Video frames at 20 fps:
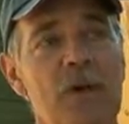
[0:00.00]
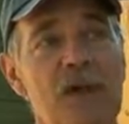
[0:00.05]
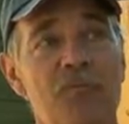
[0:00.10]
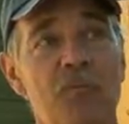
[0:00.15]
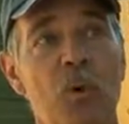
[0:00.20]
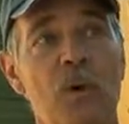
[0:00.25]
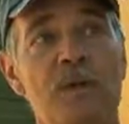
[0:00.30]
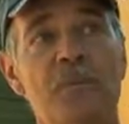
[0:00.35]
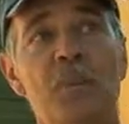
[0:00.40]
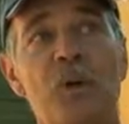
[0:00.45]

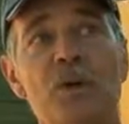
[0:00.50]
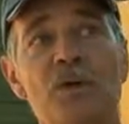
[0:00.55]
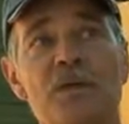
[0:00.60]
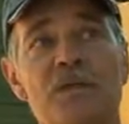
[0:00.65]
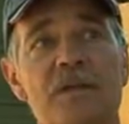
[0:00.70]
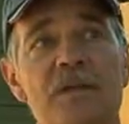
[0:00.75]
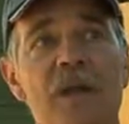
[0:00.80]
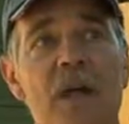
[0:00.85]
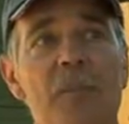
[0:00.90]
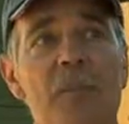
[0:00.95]
one
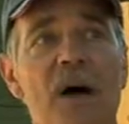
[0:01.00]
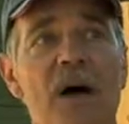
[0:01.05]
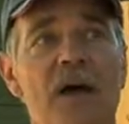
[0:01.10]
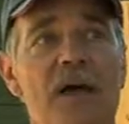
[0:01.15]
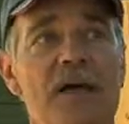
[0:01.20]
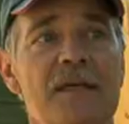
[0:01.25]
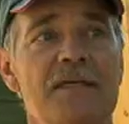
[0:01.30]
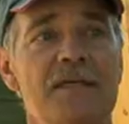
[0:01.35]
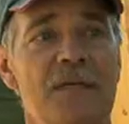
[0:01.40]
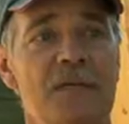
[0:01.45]
person that
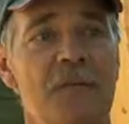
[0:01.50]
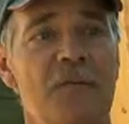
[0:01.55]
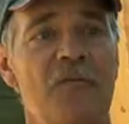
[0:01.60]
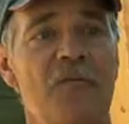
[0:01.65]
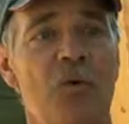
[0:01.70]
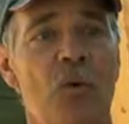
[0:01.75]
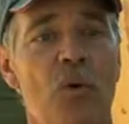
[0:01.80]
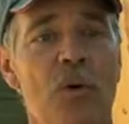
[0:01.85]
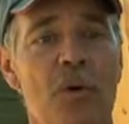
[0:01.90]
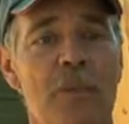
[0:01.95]
buys them
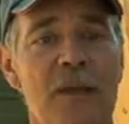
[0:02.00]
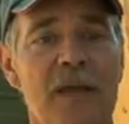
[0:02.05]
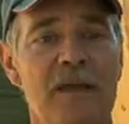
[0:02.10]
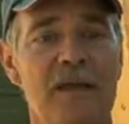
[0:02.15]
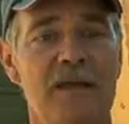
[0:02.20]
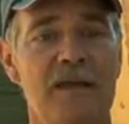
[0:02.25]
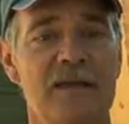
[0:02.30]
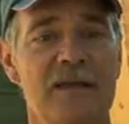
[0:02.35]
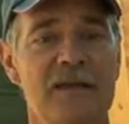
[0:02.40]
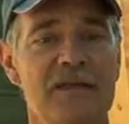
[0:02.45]
for
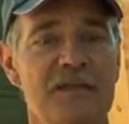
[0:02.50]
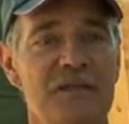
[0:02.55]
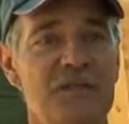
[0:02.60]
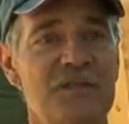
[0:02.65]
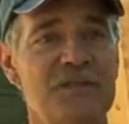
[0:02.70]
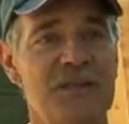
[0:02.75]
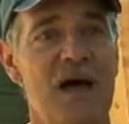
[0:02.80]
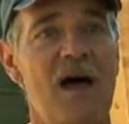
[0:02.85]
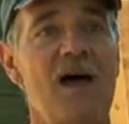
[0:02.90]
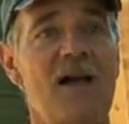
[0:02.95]
making into
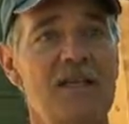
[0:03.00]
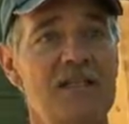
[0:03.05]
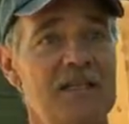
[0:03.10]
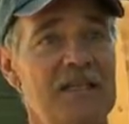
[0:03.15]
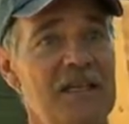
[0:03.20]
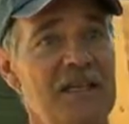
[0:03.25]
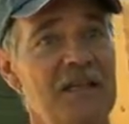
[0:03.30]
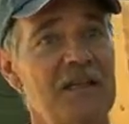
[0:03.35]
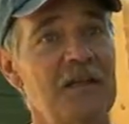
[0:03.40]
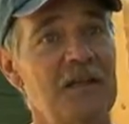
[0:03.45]
signs,
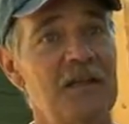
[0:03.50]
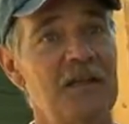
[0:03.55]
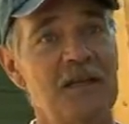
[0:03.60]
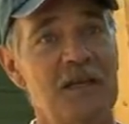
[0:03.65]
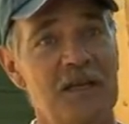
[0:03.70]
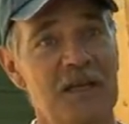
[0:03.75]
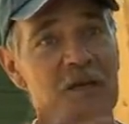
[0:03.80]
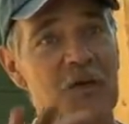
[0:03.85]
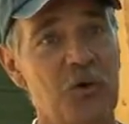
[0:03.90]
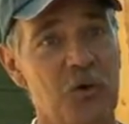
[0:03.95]
and he
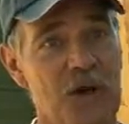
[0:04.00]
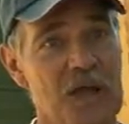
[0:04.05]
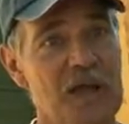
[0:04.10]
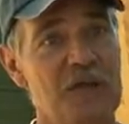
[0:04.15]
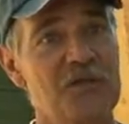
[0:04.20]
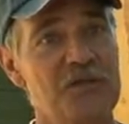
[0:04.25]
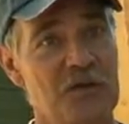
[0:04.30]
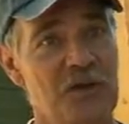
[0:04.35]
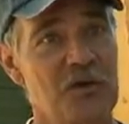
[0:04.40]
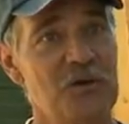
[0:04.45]

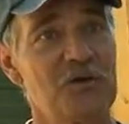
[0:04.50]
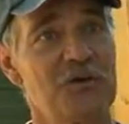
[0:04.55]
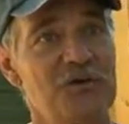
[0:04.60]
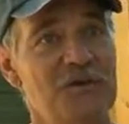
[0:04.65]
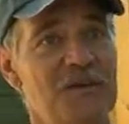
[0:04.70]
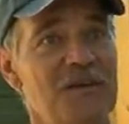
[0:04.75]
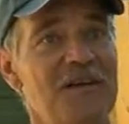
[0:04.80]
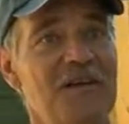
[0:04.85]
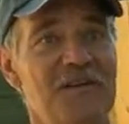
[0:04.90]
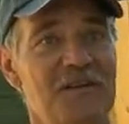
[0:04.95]
engraves
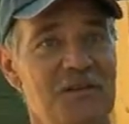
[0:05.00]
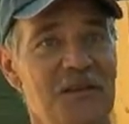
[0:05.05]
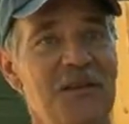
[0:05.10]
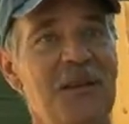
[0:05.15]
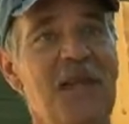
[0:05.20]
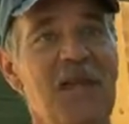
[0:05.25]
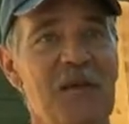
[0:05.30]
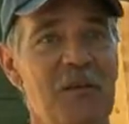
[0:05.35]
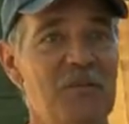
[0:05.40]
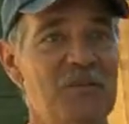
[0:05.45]
the
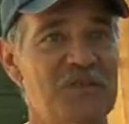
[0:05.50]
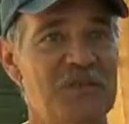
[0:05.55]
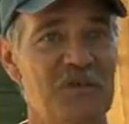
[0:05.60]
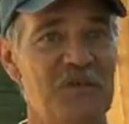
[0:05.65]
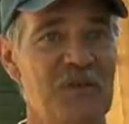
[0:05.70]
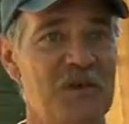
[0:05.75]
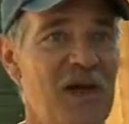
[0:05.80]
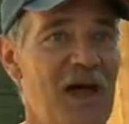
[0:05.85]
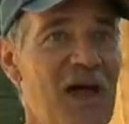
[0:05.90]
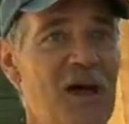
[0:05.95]
names
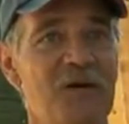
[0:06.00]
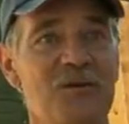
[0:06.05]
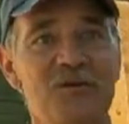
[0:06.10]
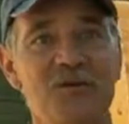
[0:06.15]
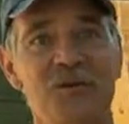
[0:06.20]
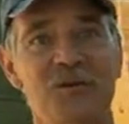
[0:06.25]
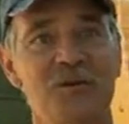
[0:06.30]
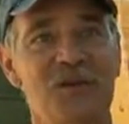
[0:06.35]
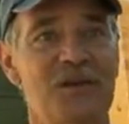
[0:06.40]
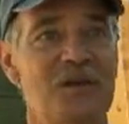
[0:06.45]
of the
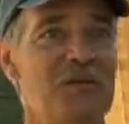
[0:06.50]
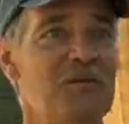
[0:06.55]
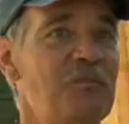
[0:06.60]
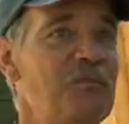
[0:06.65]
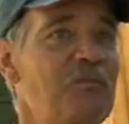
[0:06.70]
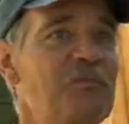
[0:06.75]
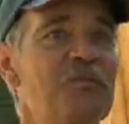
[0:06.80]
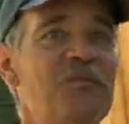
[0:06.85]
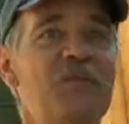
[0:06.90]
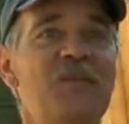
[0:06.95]
house or the
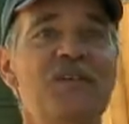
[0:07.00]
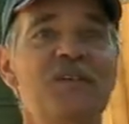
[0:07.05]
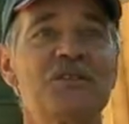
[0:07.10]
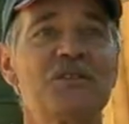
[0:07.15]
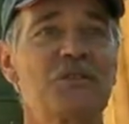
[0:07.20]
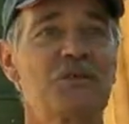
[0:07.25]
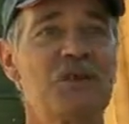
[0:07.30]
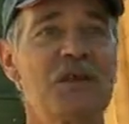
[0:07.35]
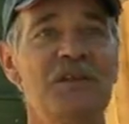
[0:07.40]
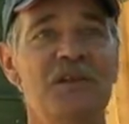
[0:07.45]

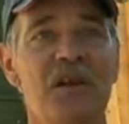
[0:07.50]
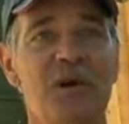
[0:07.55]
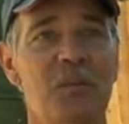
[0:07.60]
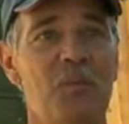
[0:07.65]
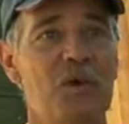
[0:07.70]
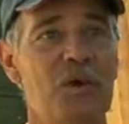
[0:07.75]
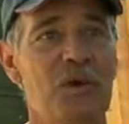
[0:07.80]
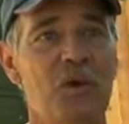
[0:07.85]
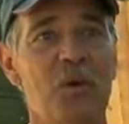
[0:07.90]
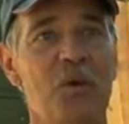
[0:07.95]
street
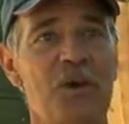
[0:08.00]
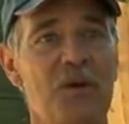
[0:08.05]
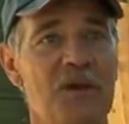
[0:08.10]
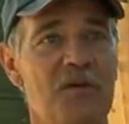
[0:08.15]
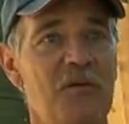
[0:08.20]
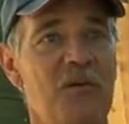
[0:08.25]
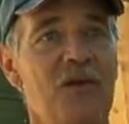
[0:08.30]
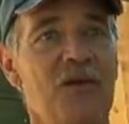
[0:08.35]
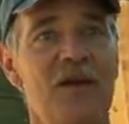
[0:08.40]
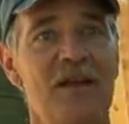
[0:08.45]
number or
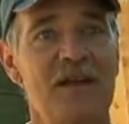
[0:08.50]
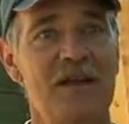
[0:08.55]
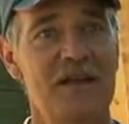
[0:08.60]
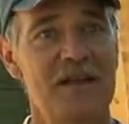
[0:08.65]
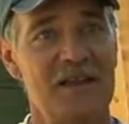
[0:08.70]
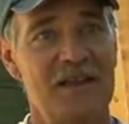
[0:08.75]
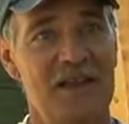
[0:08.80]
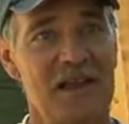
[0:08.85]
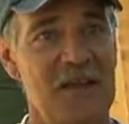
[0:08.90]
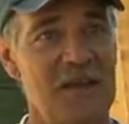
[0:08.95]
whatever,
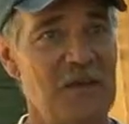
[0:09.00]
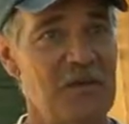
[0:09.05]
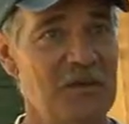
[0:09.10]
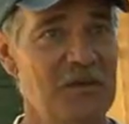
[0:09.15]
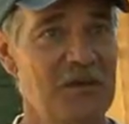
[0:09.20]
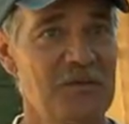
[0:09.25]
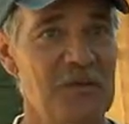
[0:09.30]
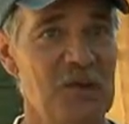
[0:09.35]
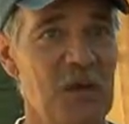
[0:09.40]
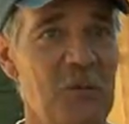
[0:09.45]
and he
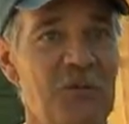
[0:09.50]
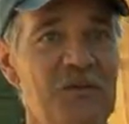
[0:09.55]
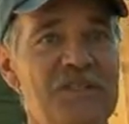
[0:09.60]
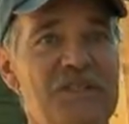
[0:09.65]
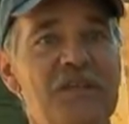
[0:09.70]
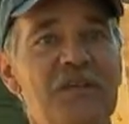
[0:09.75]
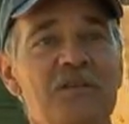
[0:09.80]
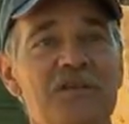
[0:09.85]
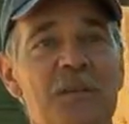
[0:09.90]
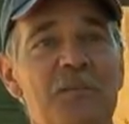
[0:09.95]

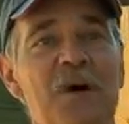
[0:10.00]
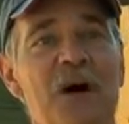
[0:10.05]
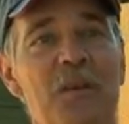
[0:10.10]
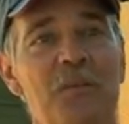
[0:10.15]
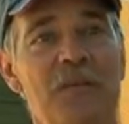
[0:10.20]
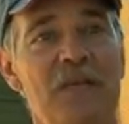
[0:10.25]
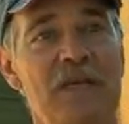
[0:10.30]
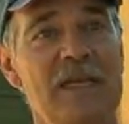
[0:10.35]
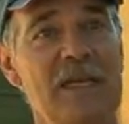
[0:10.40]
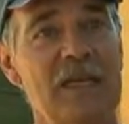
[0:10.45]
seals them
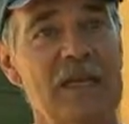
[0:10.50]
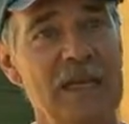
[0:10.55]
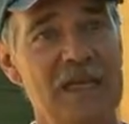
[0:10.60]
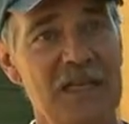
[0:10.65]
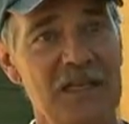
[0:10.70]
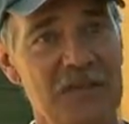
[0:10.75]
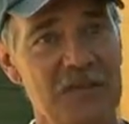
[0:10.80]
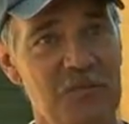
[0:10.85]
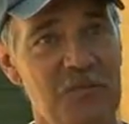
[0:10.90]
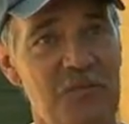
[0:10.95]
up. And he
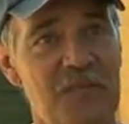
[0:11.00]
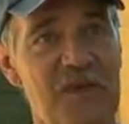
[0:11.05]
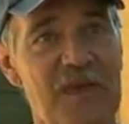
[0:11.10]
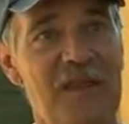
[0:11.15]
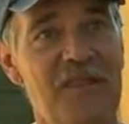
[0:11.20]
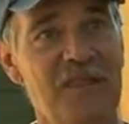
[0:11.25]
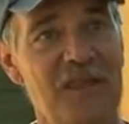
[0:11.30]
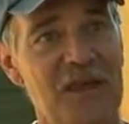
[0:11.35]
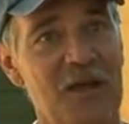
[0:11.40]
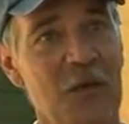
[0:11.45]
needs
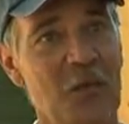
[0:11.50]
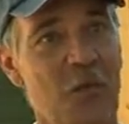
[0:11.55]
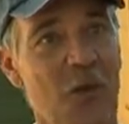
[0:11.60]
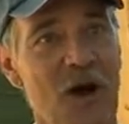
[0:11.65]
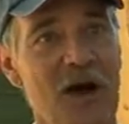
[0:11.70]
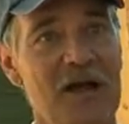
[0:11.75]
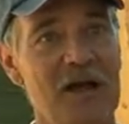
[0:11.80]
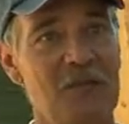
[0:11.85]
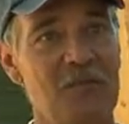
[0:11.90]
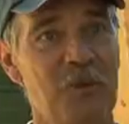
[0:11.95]
big, thick,
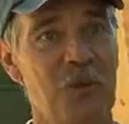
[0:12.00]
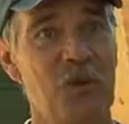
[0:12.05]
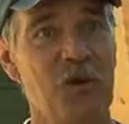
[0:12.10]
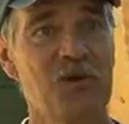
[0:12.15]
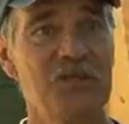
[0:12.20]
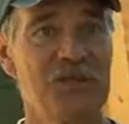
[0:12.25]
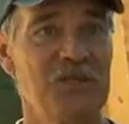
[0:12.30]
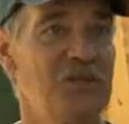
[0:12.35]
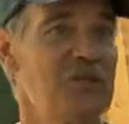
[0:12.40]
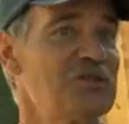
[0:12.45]
wide
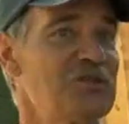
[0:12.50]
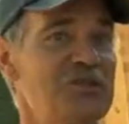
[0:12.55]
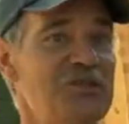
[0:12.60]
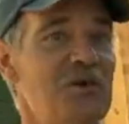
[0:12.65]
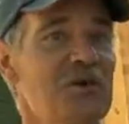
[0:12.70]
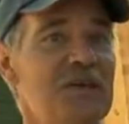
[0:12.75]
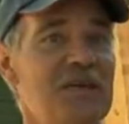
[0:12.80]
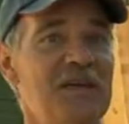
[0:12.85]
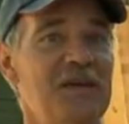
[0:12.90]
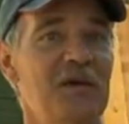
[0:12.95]
boards, and you just
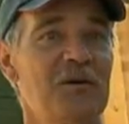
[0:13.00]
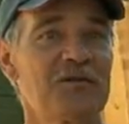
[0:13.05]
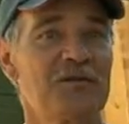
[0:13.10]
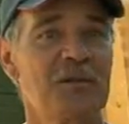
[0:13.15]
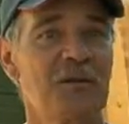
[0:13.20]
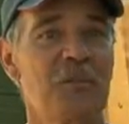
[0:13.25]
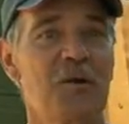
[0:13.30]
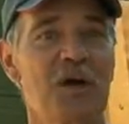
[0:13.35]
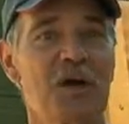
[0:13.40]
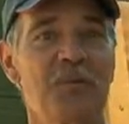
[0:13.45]
don't get those in
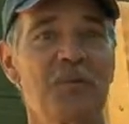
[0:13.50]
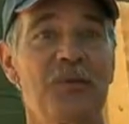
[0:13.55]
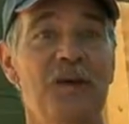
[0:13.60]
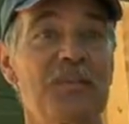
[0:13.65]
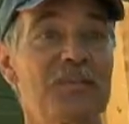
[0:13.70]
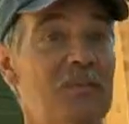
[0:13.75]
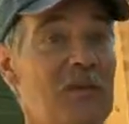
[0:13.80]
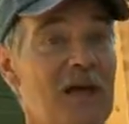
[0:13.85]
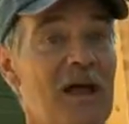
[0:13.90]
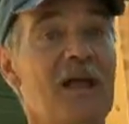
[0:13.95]
the
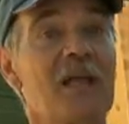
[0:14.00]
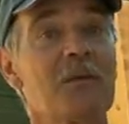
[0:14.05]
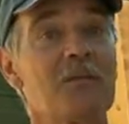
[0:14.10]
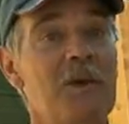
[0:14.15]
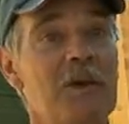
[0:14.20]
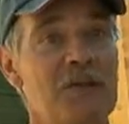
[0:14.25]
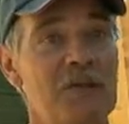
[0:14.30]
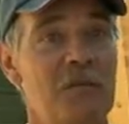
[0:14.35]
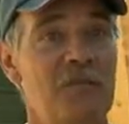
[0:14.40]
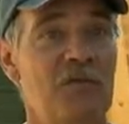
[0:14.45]
marketplace, but I can
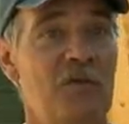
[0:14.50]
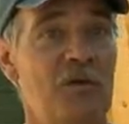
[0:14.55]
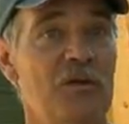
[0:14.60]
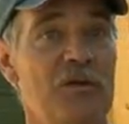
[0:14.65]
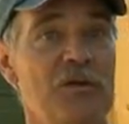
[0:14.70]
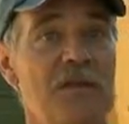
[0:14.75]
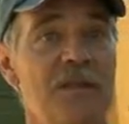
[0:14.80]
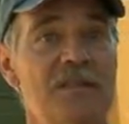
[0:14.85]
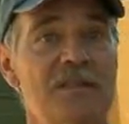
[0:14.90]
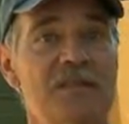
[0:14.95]
make them
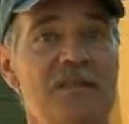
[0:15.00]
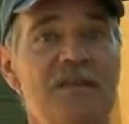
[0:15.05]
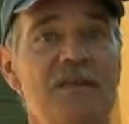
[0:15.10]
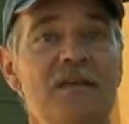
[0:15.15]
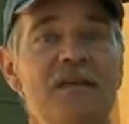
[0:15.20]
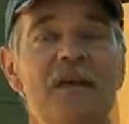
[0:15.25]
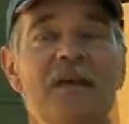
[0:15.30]
fairly easy.